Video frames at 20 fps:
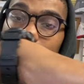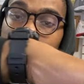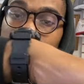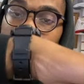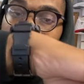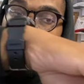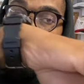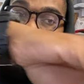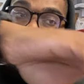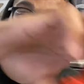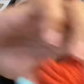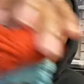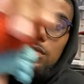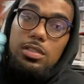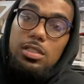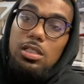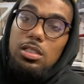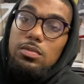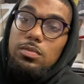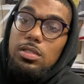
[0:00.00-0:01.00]
come with two different
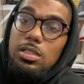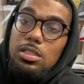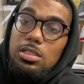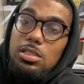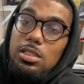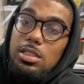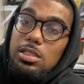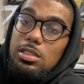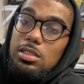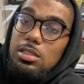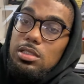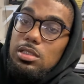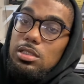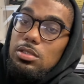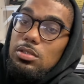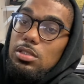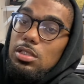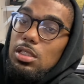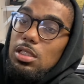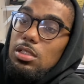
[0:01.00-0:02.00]
colorways, like this
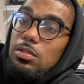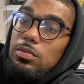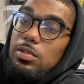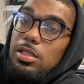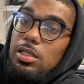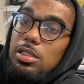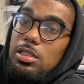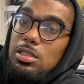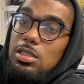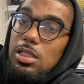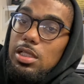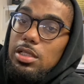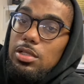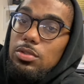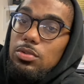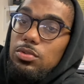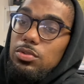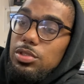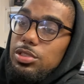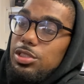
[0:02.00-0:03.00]
teal colorway and this like
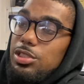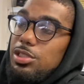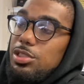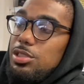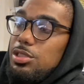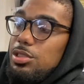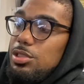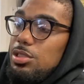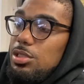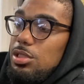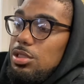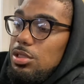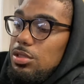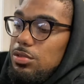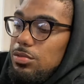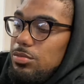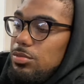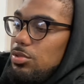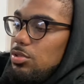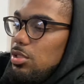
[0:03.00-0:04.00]
orangish,
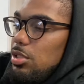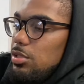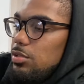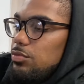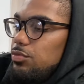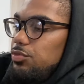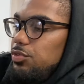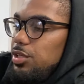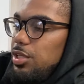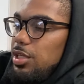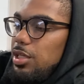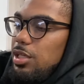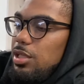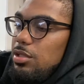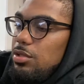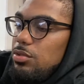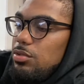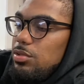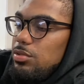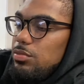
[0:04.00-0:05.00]
dark red
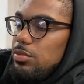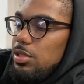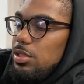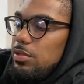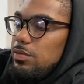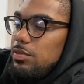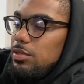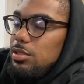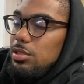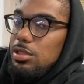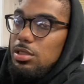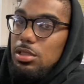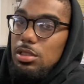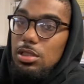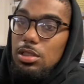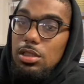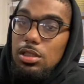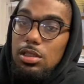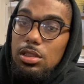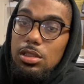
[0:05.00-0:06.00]
or whatever
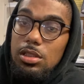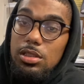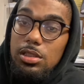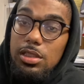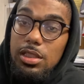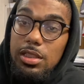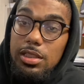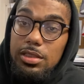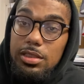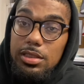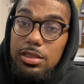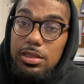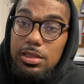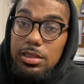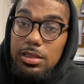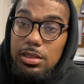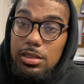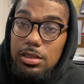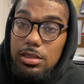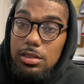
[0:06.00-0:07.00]

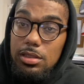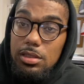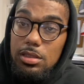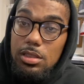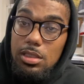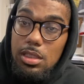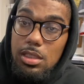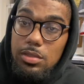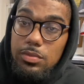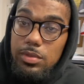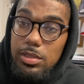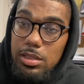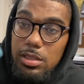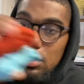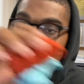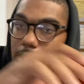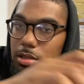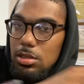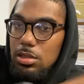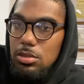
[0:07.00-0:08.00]
dust colorway.
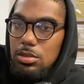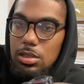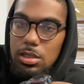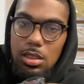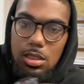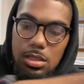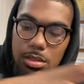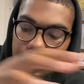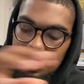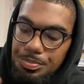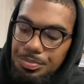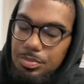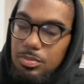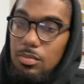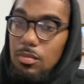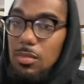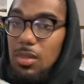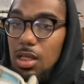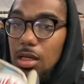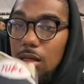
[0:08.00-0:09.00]
So yeah,
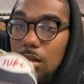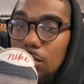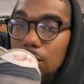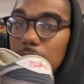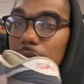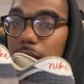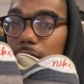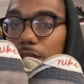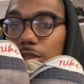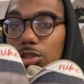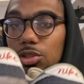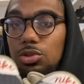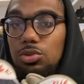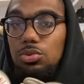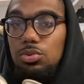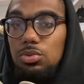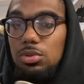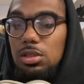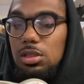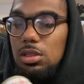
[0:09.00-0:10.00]
we got the
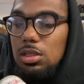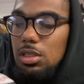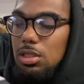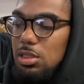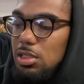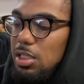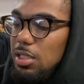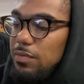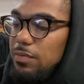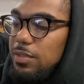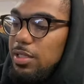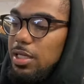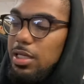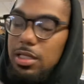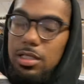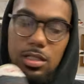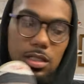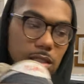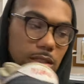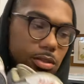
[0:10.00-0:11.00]
shoes. It does have that
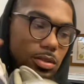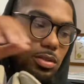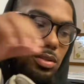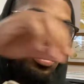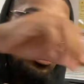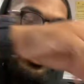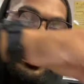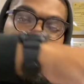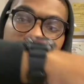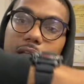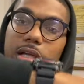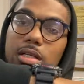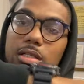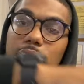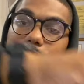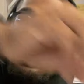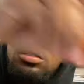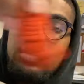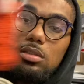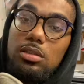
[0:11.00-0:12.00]
color on the back.
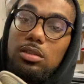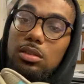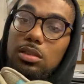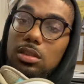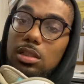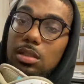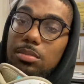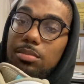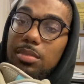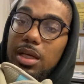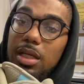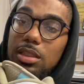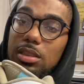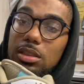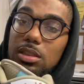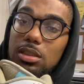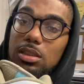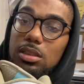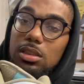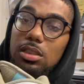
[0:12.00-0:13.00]
So you see it
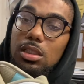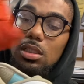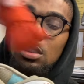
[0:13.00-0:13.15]
matches.